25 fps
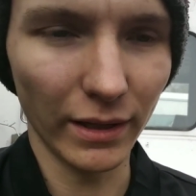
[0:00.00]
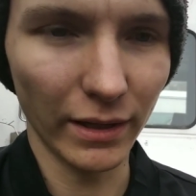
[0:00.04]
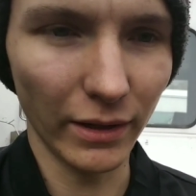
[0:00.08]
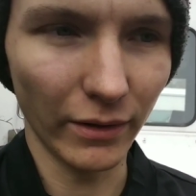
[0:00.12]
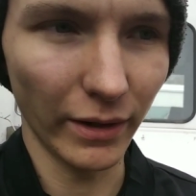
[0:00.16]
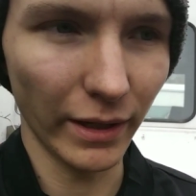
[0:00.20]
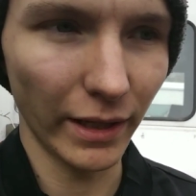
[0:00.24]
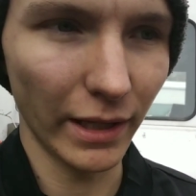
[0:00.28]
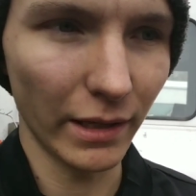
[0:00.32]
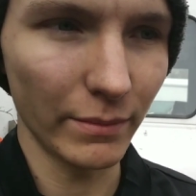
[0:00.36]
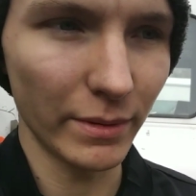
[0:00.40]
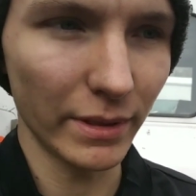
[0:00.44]
I
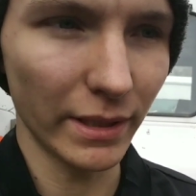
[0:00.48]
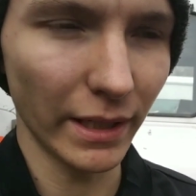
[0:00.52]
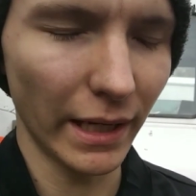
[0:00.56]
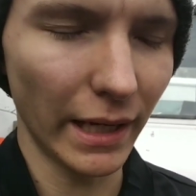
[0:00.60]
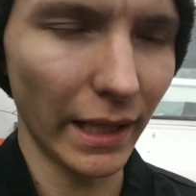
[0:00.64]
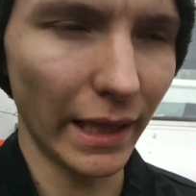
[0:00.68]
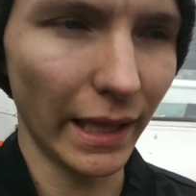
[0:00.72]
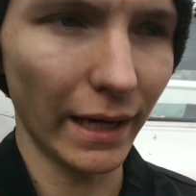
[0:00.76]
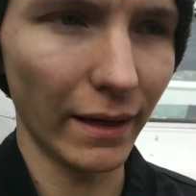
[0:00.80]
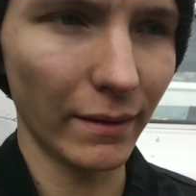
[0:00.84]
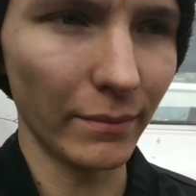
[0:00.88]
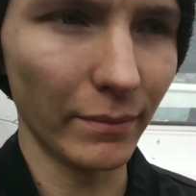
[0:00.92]
know I keep
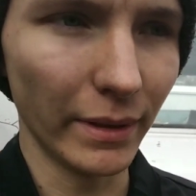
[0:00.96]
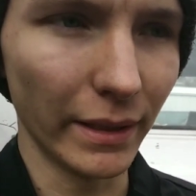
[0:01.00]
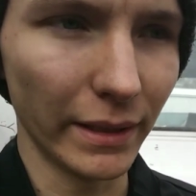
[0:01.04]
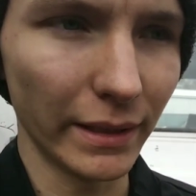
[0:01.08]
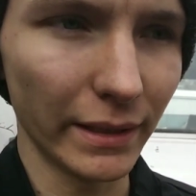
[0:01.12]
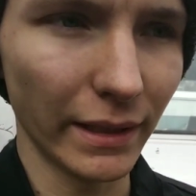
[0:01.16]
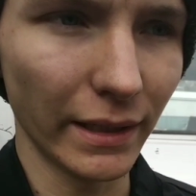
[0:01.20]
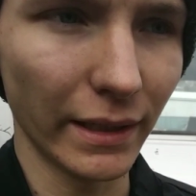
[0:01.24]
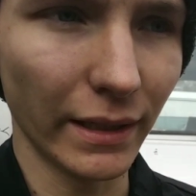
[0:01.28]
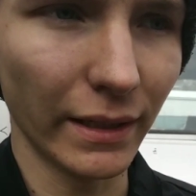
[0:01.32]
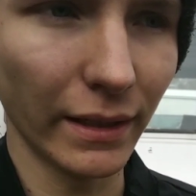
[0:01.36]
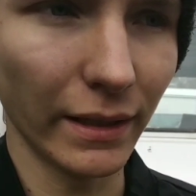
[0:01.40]
saying that,
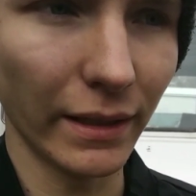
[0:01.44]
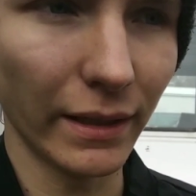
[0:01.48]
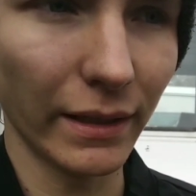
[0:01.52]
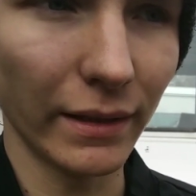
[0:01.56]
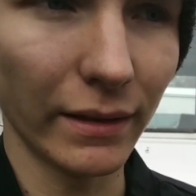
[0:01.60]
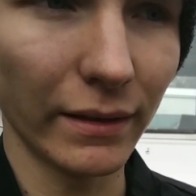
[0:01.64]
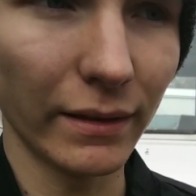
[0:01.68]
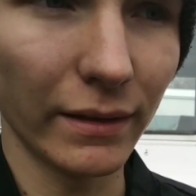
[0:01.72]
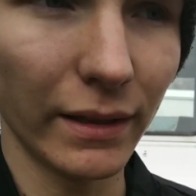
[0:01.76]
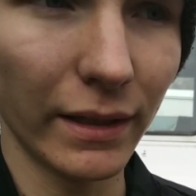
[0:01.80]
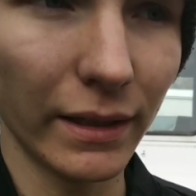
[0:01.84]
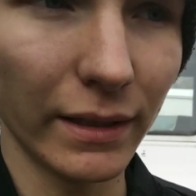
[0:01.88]
but
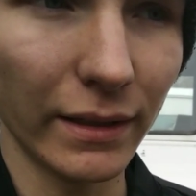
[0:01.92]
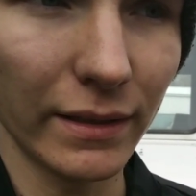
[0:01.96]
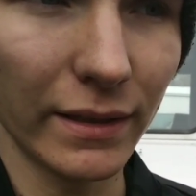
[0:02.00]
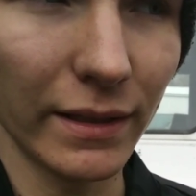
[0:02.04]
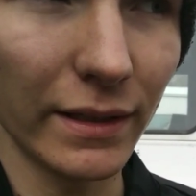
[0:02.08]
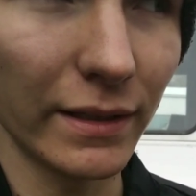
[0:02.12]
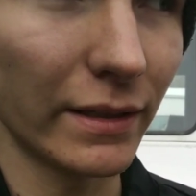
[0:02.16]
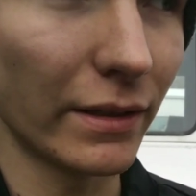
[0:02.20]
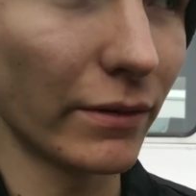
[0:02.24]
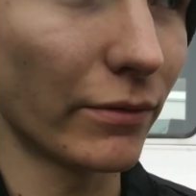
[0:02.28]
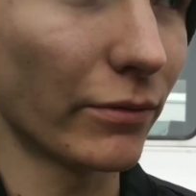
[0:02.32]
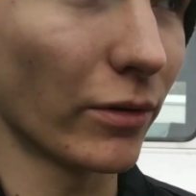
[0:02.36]

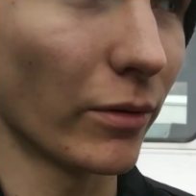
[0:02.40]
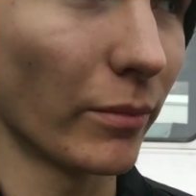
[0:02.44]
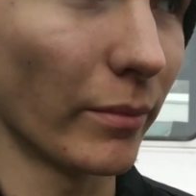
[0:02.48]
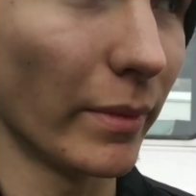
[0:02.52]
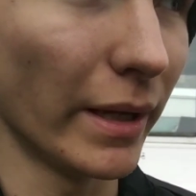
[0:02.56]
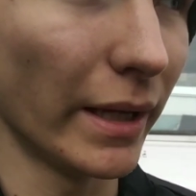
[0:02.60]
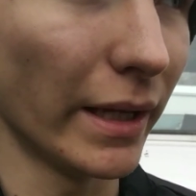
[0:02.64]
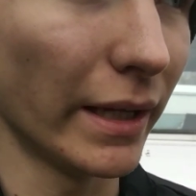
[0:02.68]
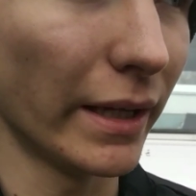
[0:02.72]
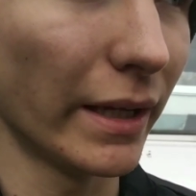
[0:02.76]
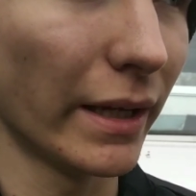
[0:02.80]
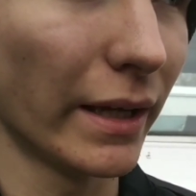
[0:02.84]
it's easy for
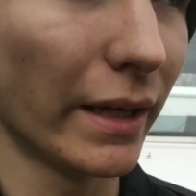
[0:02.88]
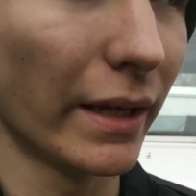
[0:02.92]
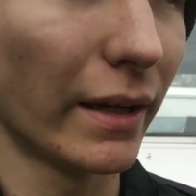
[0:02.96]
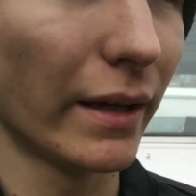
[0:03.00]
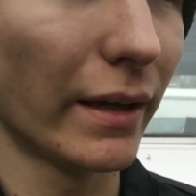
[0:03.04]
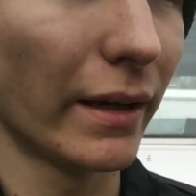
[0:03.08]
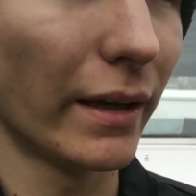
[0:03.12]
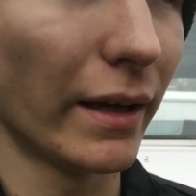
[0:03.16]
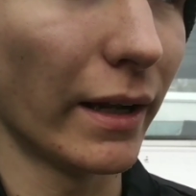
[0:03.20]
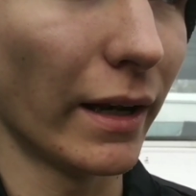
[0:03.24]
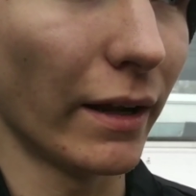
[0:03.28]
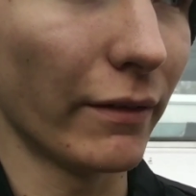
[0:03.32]
me,
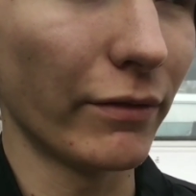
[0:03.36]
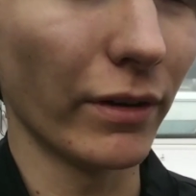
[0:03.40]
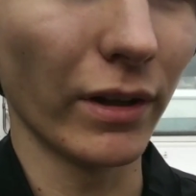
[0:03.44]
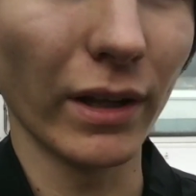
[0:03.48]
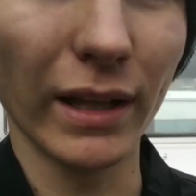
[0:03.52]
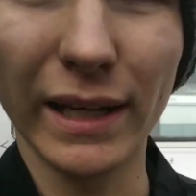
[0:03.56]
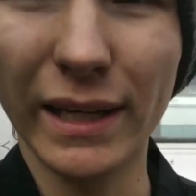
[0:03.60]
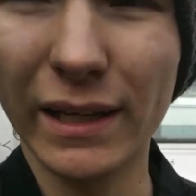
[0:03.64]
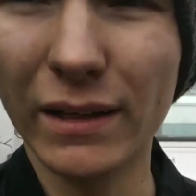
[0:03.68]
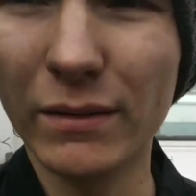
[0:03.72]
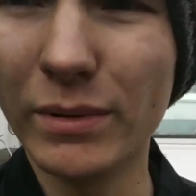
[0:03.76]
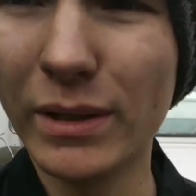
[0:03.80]
and I feel
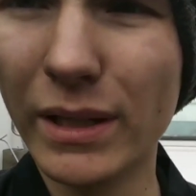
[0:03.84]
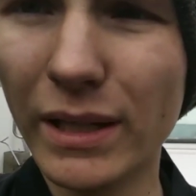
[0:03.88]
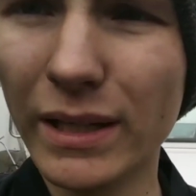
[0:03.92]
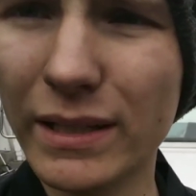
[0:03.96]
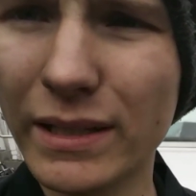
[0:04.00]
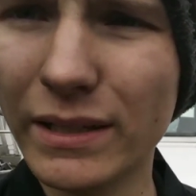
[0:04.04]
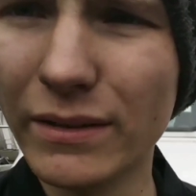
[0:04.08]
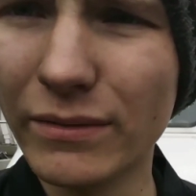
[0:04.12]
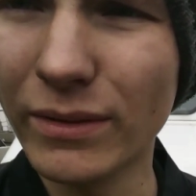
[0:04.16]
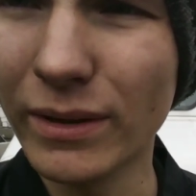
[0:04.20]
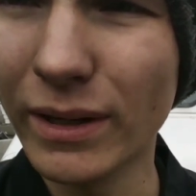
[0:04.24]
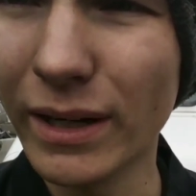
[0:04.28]
like it'd be
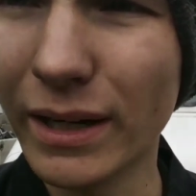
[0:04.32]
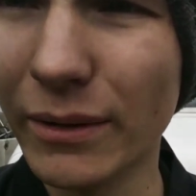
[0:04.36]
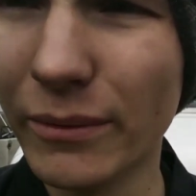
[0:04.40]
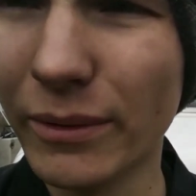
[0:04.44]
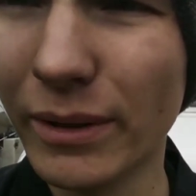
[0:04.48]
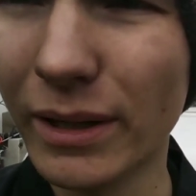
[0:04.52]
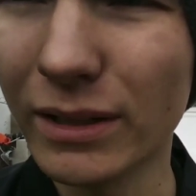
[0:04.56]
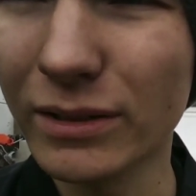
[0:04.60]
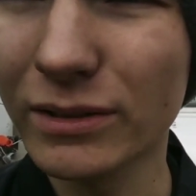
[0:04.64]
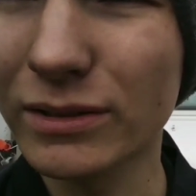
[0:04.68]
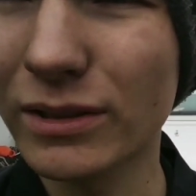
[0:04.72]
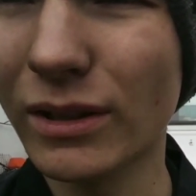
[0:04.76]
easy for
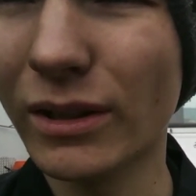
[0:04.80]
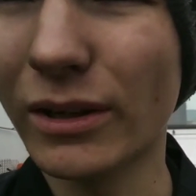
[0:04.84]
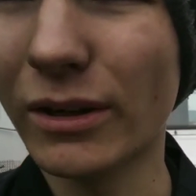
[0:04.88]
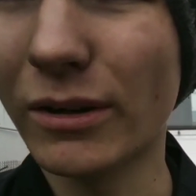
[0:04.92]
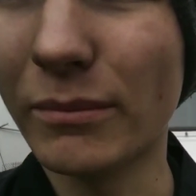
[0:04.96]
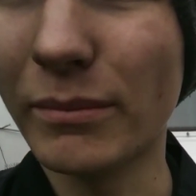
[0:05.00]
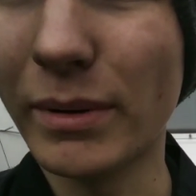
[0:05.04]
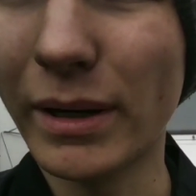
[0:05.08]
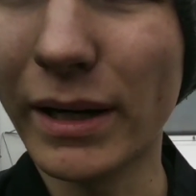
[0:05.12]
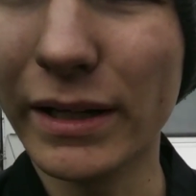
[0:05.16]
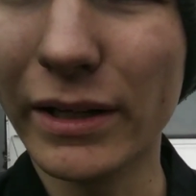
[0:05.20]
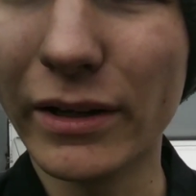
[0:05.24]
anyone else to
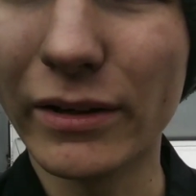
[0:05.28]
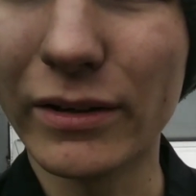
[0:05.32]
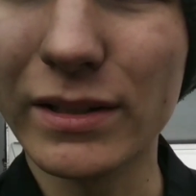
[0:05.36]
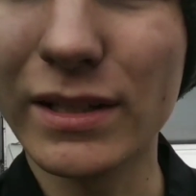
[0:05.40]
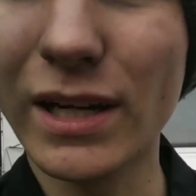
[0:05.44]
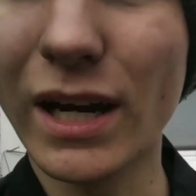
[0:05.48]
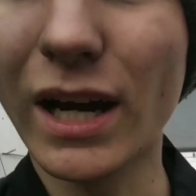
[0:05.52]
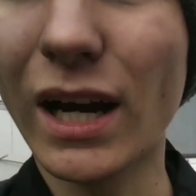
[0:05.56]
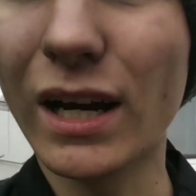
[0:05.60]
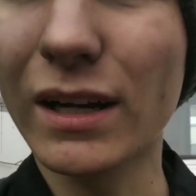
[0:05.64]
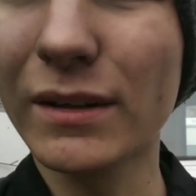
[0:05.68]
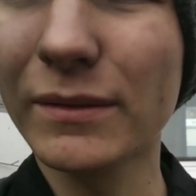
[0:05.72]
learn. But your
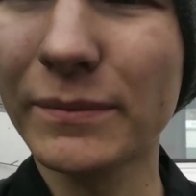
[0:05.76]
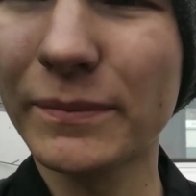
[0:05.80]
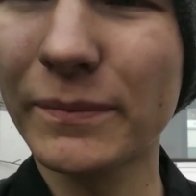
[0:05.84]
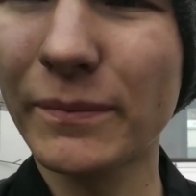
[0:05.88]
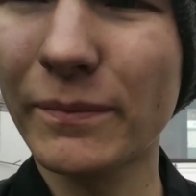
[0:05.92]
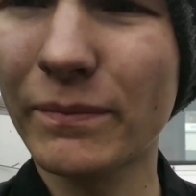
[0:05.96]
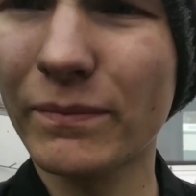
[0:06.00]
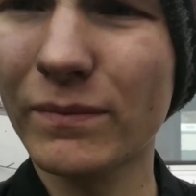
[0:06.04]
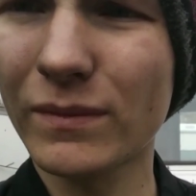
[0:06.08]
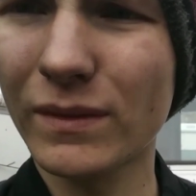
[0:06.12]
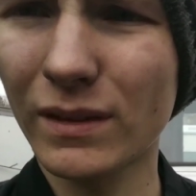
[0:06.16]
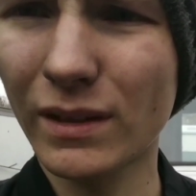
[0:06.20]
tongue,
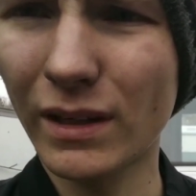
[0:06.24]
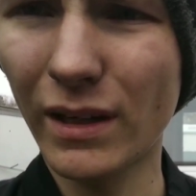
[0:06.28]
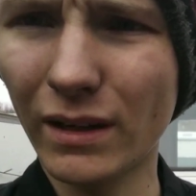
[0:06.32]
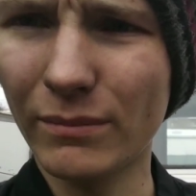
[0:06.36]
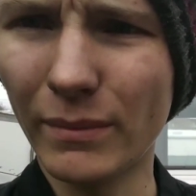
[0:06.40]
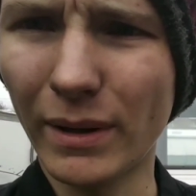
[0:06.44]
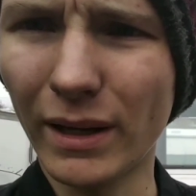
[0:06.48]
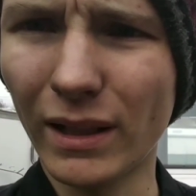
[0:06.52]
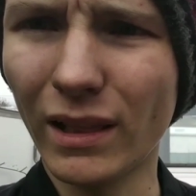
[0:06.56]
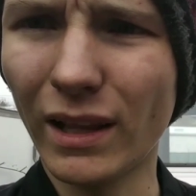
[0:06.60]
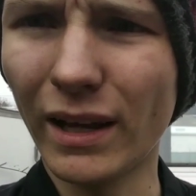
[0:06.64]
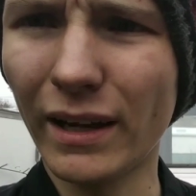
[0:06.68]
I
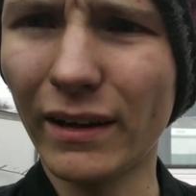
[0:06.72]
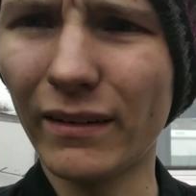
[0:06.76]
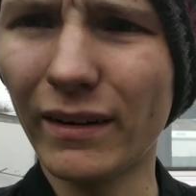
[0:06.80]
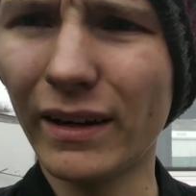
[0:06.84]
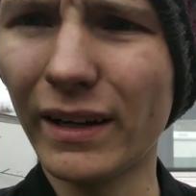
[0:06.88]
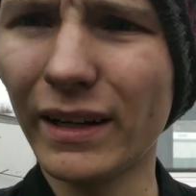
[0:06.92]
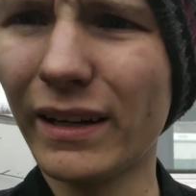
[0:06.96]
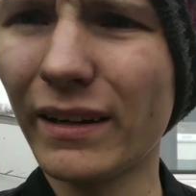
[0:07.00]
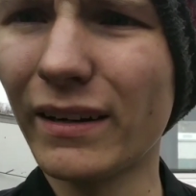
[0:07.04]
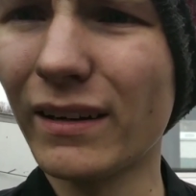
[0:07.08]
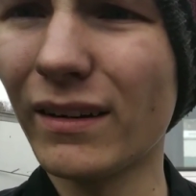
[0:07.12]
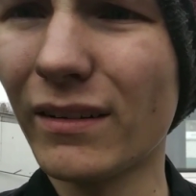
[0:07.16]
have my light
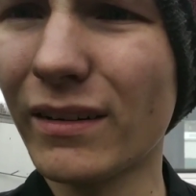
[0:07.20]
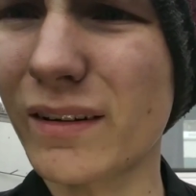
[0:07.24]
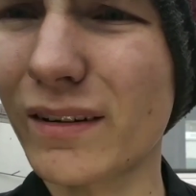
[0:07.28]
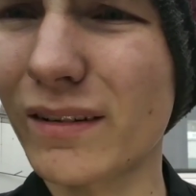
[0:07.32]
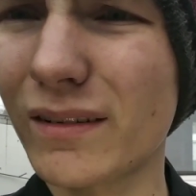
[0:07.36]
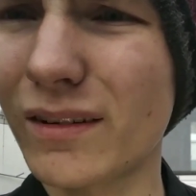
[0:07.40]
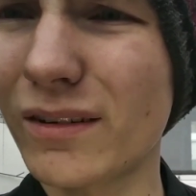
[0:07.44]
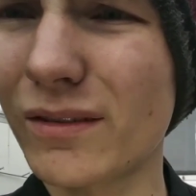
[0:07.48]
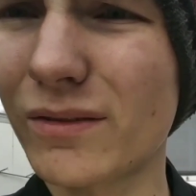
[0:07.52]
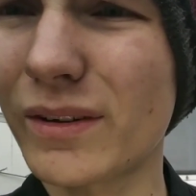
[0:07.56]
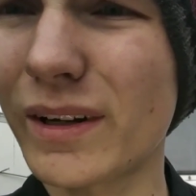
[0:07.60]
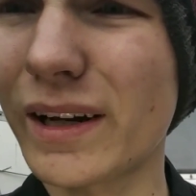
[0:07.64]
right here, I
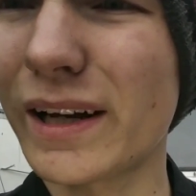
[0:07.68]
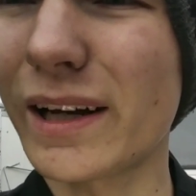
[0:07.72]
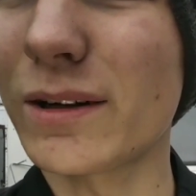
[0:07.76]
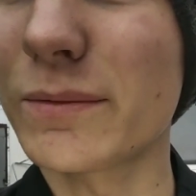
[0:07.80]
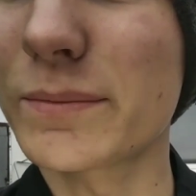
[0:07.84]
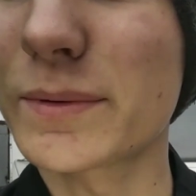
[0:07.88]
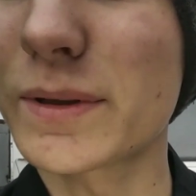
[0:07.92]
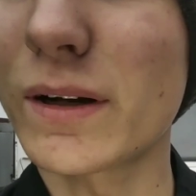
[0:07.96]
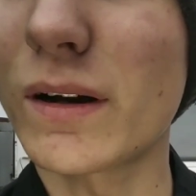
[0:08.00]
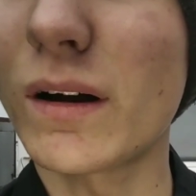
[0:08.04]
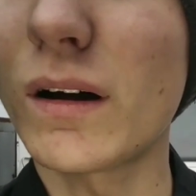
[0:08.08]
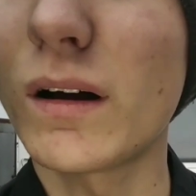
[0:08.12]
don't know if it
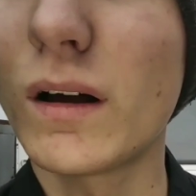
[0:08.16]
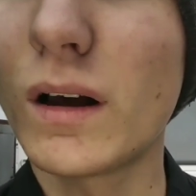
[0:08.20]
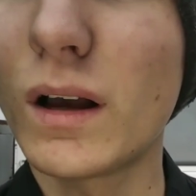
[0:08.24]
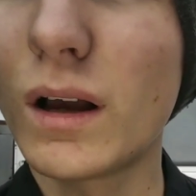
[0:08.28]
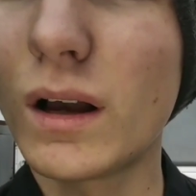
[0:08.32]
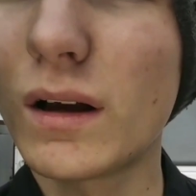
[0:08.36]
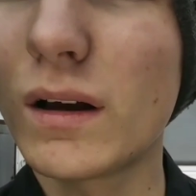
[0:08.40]
helps at all.